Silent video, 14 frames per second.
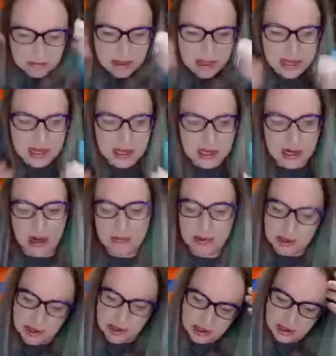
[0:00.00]
that blanket up.
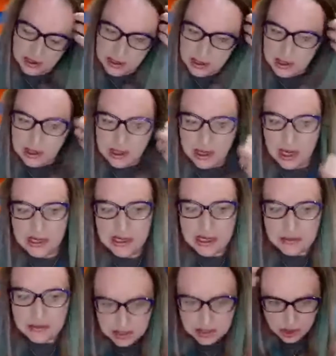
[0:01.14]
I
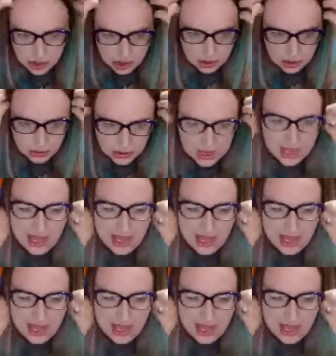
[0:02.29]
see Miss Joan